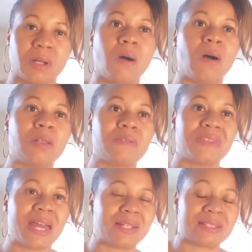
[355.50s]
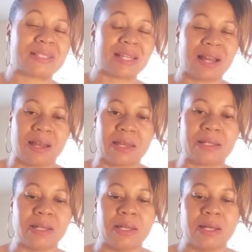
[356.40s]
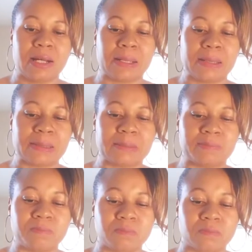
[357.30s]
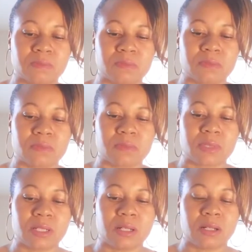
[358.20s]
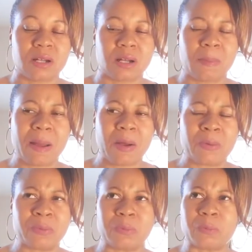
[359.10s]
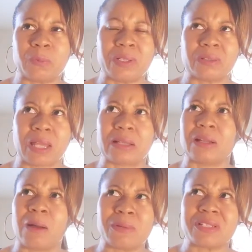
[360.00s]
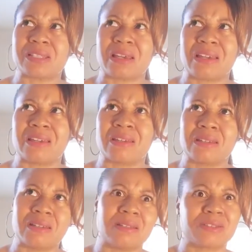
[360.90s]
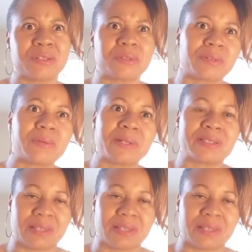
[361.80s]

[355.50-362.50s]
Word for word: All of that aside, um, about we like I want to say two to three weeks